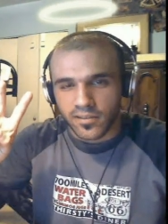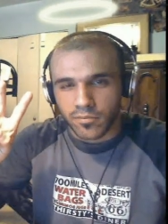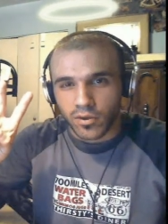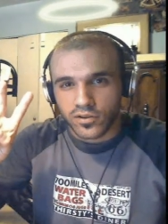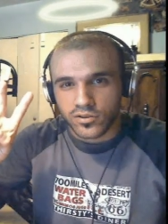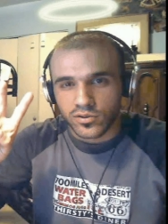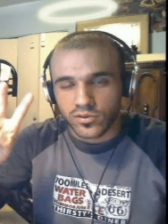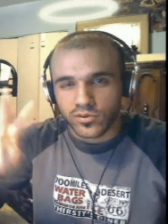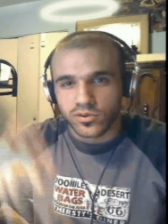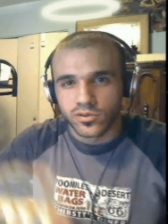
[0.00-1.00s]
Part
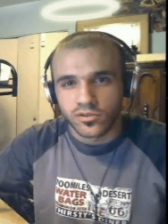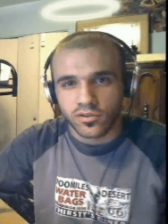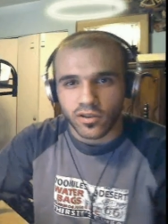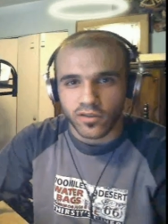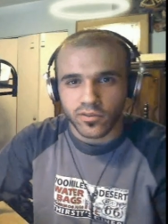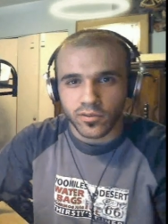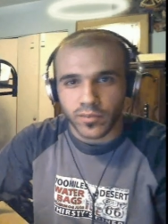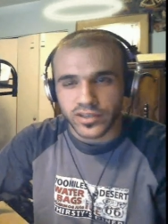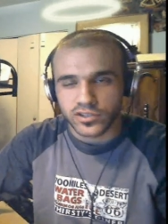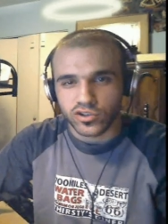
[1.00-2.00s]
2 of the
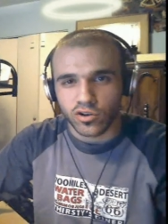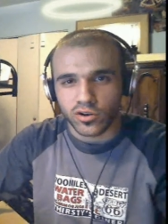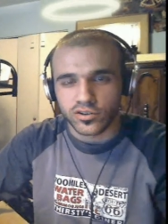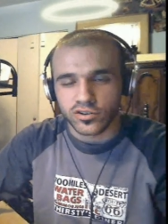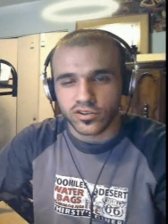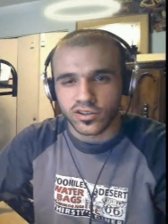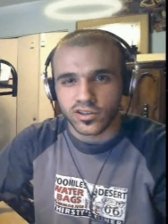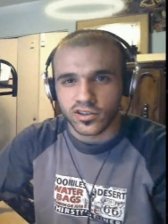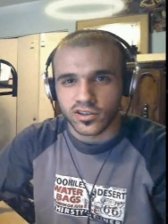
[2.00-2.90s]
best show on earth.